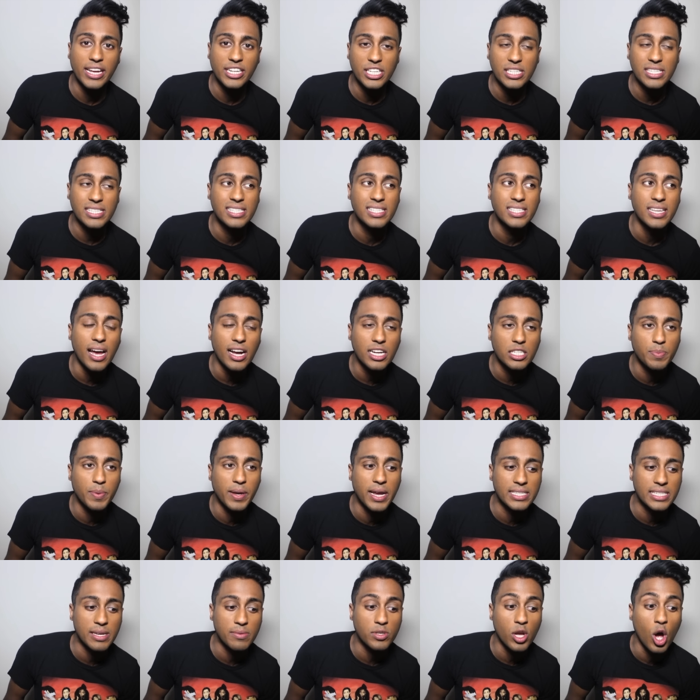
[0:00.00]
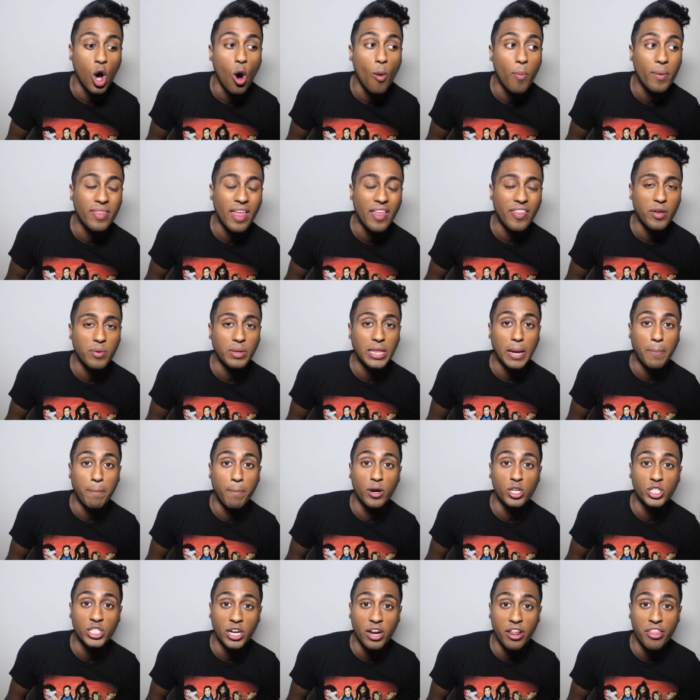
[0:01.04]
It just sucks because I was hoping that they would like
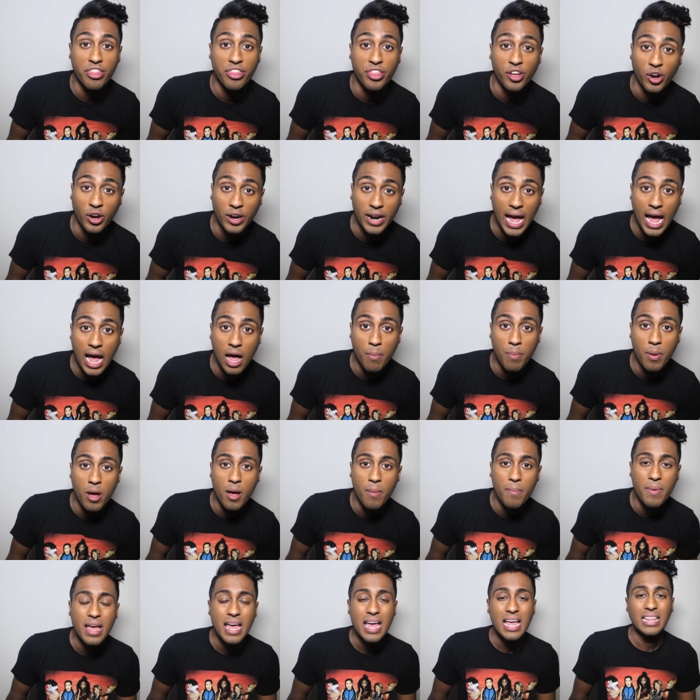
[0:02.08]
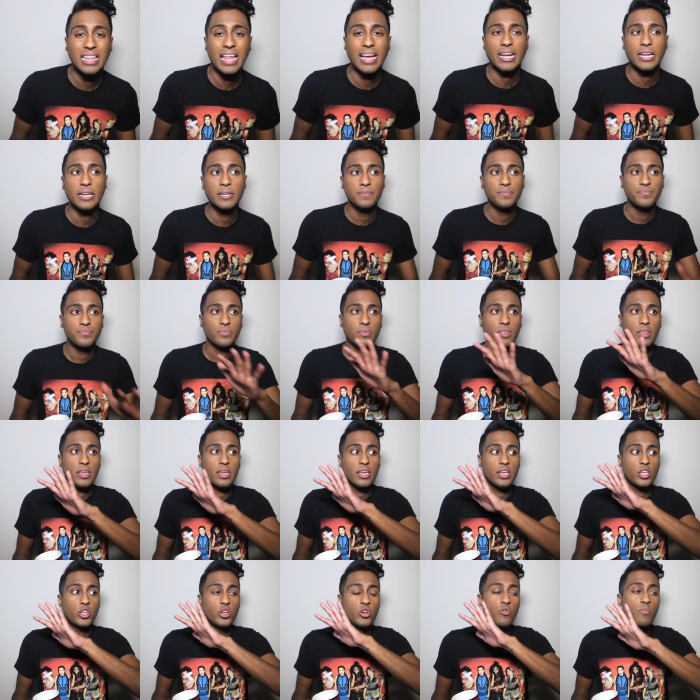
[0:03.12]
push out a third album. Like,
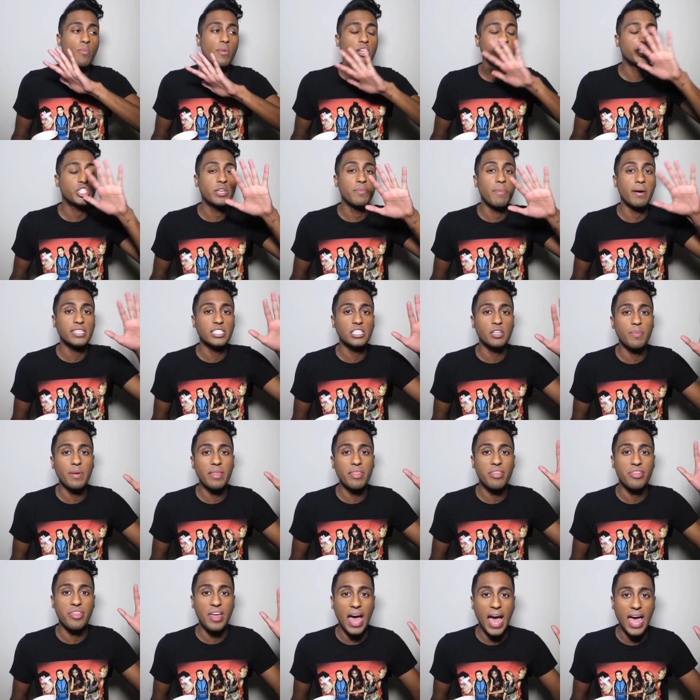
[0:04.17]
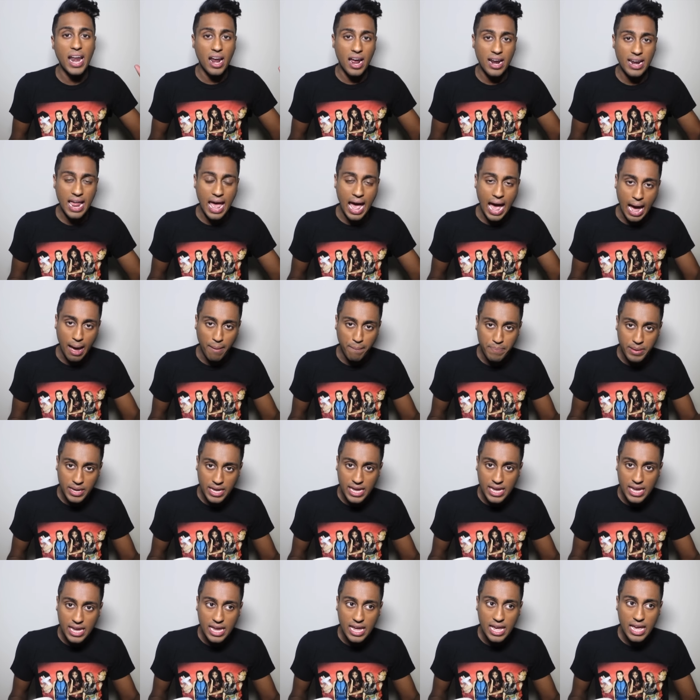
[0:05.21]
you, she must have been that
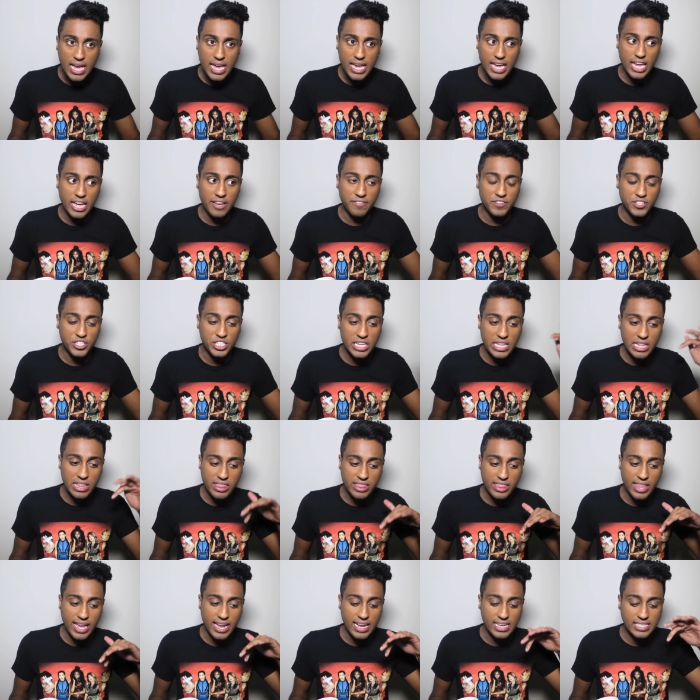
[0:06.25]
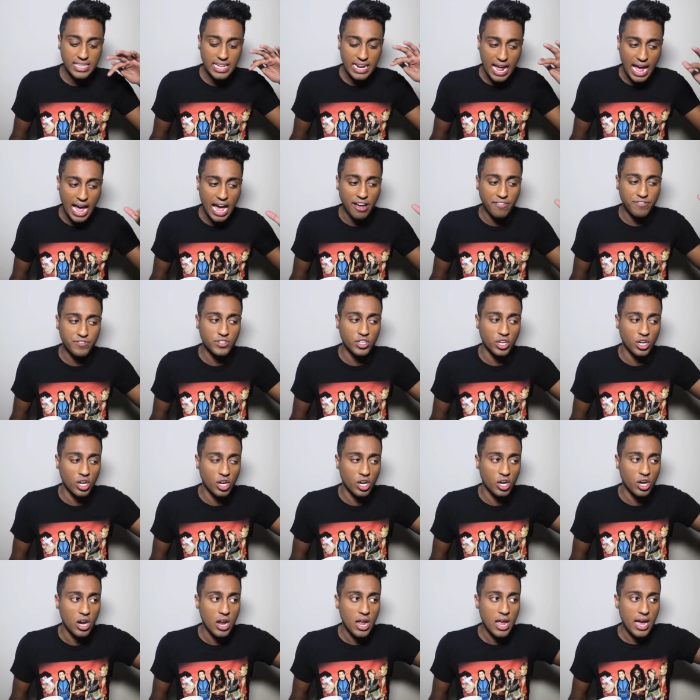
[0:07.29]
unhappy if she thinks that
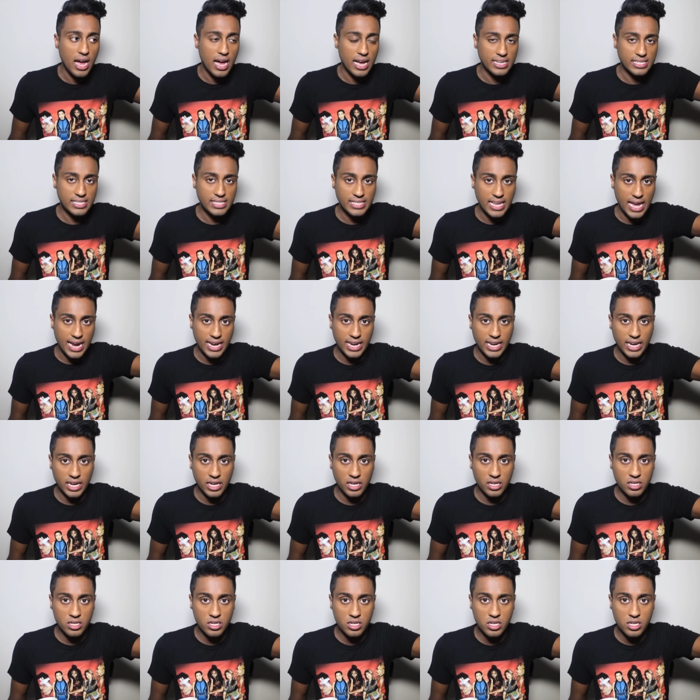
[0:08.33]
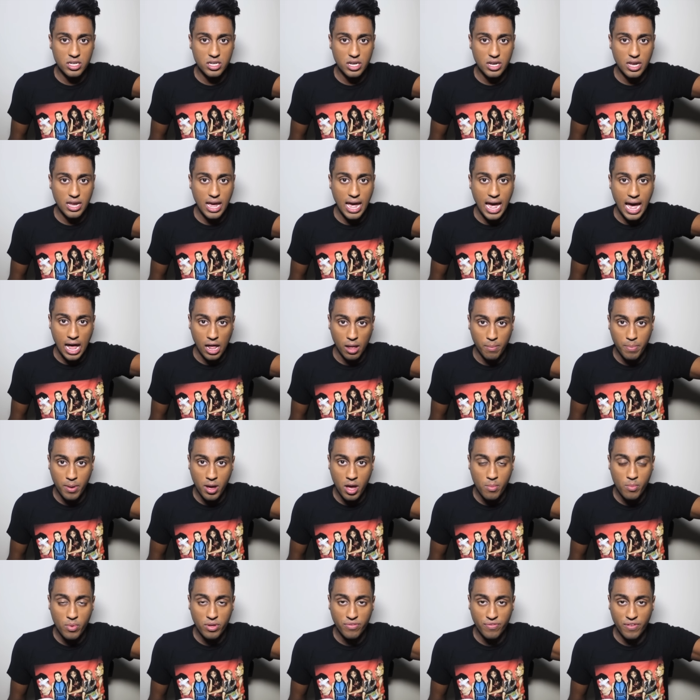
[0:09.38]
after a second
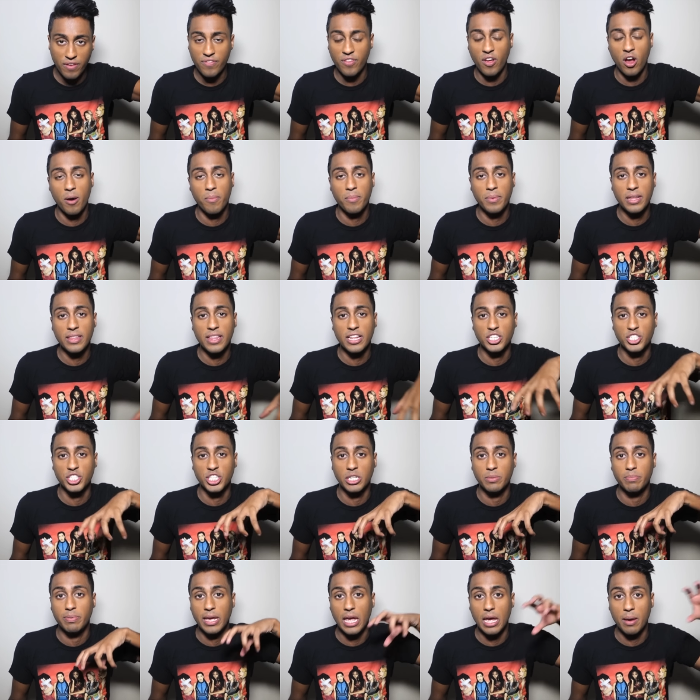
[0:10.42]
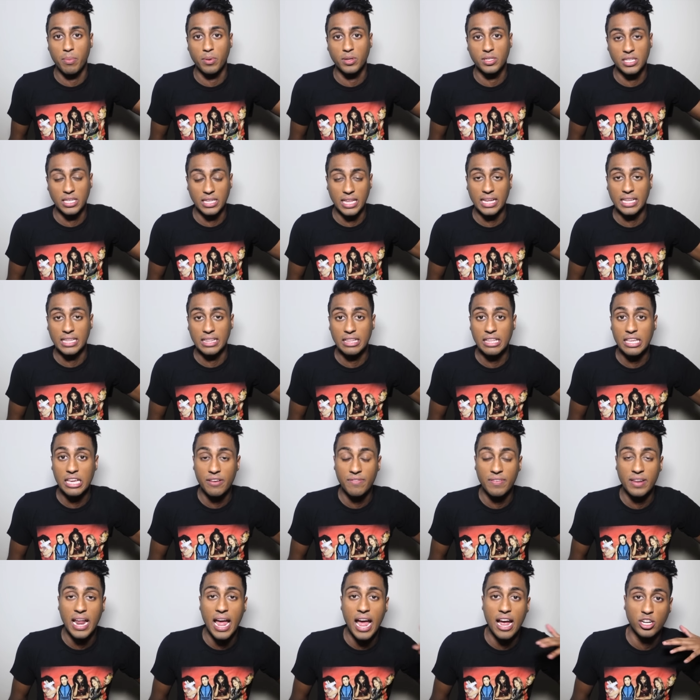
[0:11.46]
album with Fifth Harmony that she'd be able to like
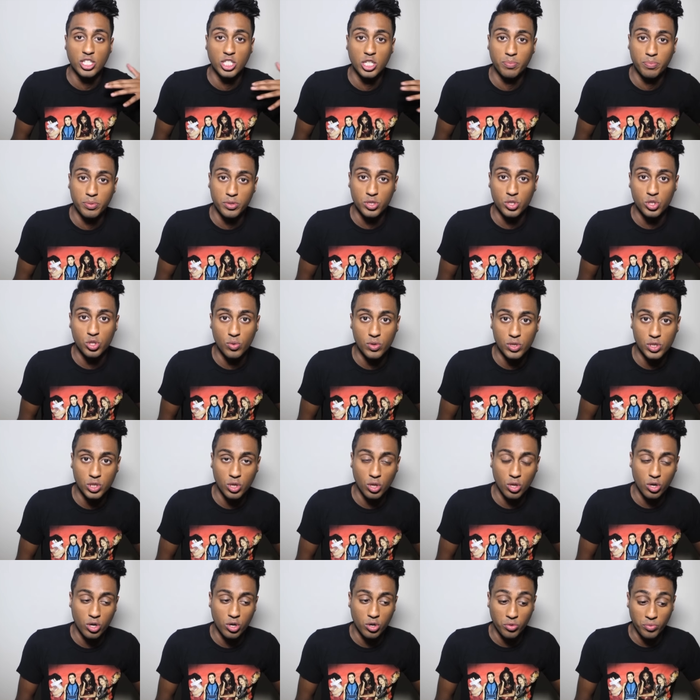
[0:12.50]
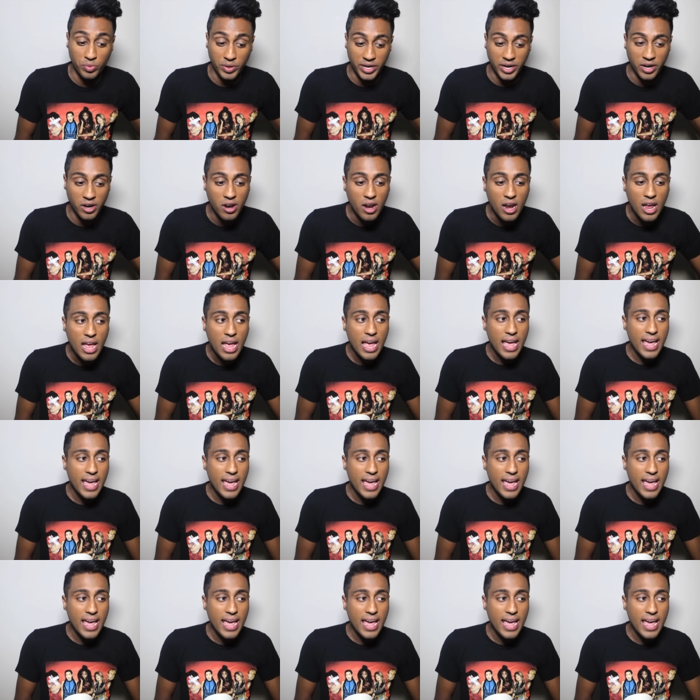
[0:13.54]
leave and actually pursue a solo career.